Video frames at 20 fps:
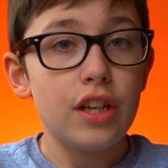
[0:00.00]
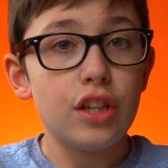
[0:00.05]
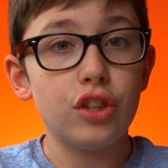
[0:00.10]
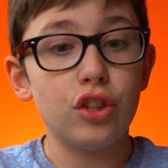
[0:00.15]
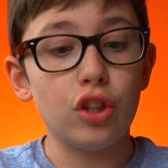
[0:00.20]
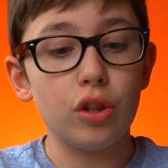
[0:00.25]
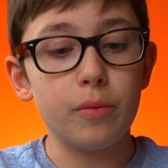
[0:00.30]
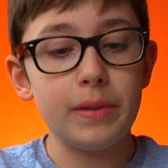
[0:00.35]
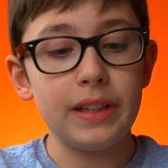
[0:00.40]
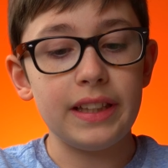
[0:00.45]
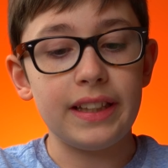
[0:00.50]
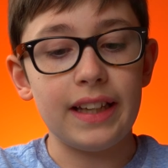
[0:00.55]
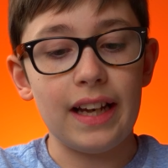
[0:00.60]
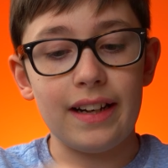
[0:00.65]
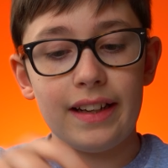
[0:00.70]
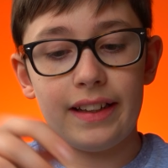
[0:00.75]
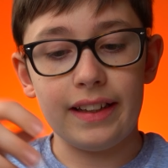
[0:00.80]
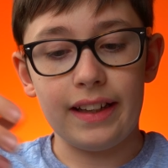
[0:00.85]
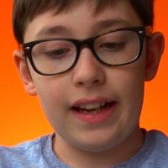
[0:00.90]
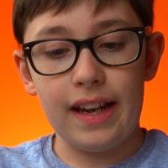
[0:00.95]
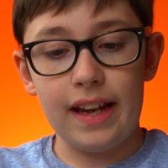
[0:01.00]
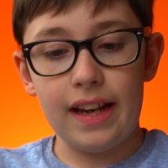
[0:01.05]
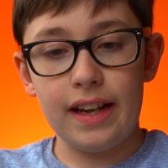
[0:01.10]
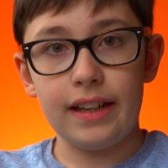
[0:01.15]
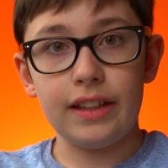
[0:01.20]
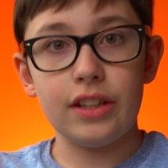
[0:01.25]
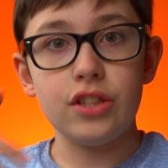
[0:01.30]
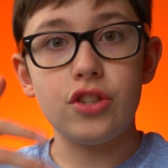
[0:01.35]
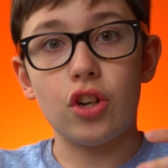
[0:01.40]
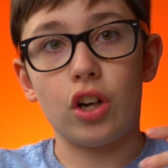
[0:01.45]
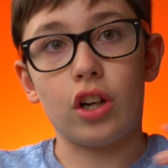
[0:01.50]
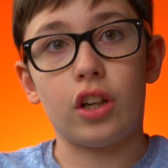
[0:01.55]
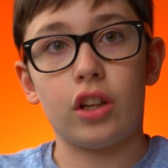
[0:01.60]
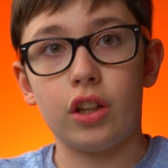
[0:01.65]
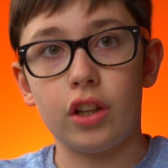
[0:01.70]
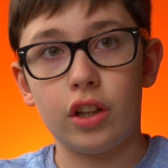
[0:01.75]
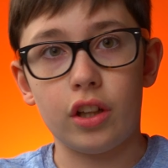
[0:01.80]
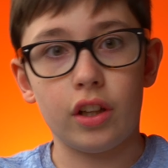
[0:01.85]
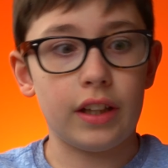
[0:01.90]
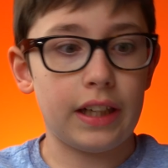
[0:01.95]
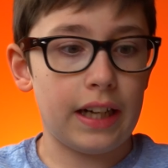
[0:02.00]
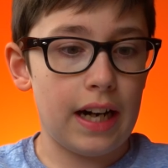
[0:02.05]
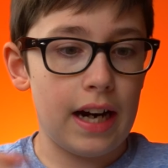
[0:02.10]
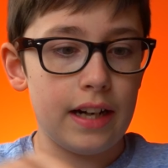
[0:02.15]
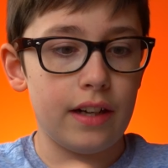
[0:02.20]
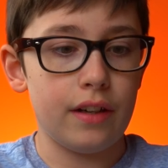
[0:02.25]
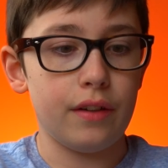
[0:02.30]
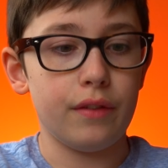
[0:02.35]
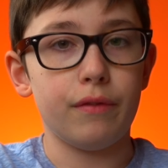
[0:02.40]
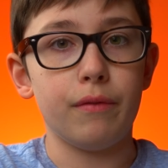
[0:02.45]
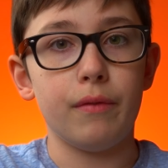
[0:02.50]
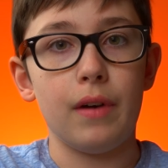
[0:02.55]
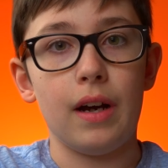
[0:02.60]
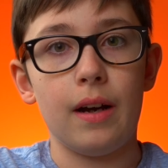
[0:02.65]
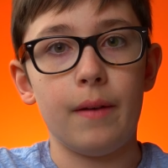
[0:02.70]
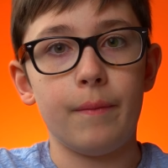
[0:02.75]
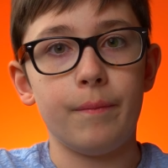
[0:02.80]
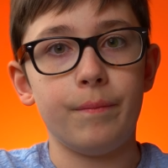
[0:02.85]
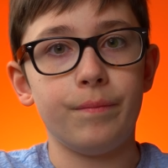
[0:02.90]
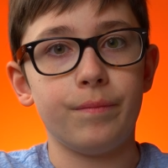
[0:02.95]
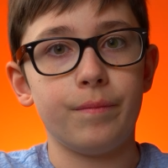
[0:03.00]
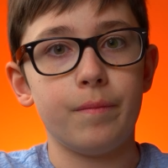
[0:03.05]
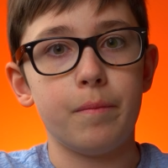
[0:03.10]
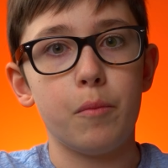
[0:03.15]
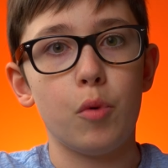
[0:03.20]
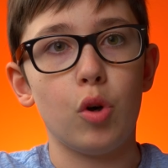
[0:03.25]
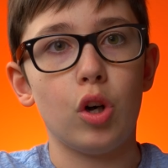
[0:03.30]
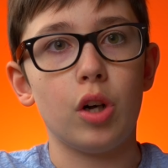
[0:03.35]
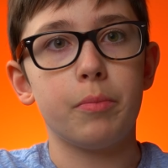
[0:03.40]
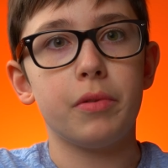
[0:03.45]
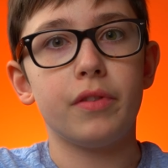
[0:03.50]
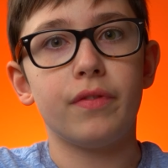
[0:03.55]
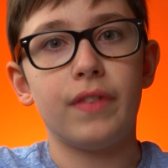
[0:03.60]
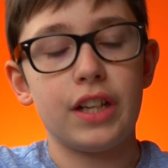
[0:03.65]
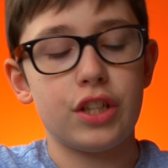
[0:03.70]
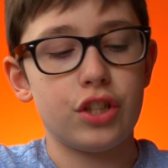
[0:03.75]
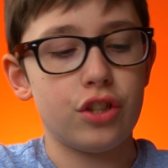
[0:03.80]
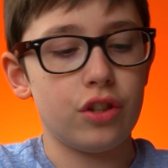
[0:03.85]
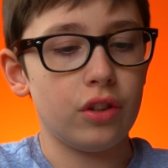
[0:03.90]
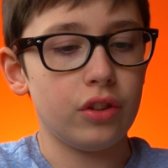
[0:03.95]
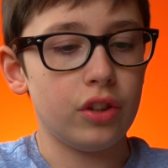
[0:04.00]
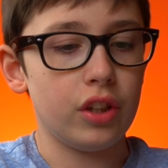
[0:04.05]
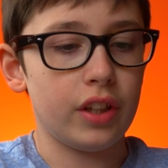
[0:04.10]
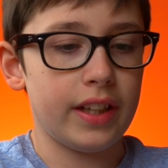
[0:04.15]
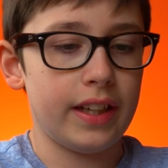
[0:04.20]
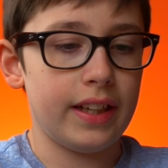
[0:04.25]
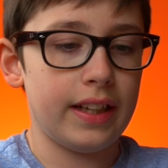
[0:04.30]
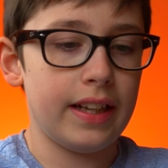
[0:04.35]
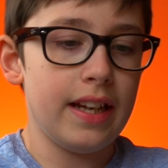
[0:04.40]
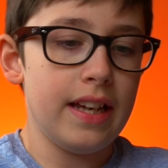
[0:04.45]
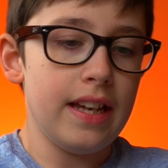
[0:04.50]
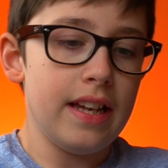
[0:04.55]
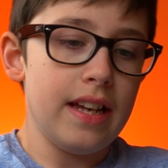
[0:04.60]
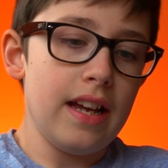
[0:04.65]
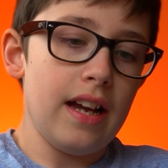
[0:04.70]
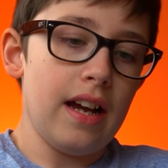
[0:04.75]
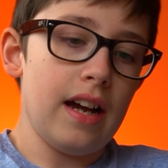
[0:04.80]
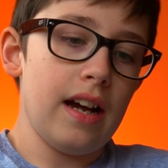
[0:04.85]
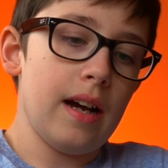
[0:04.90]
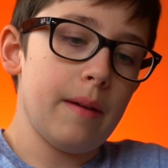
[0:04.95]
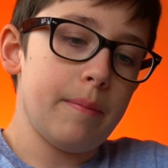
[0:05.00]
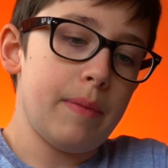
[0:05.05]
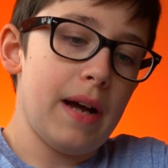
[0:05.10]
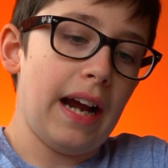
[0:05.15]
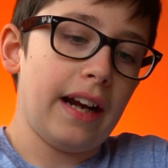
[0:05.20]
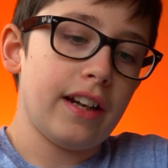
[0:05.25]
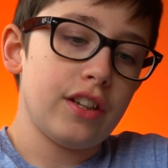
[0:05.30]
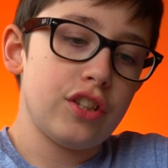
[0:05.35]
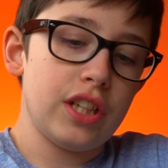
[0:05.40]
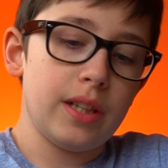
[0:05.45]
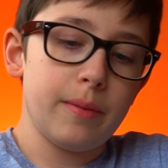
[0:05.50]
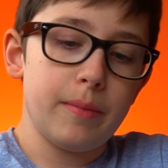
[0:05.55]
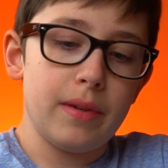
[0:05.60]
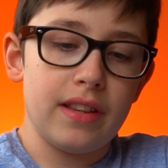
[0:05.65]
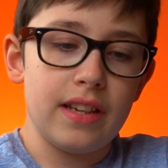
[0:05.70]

you'll be getting a darker, kind of more professional looking packaging.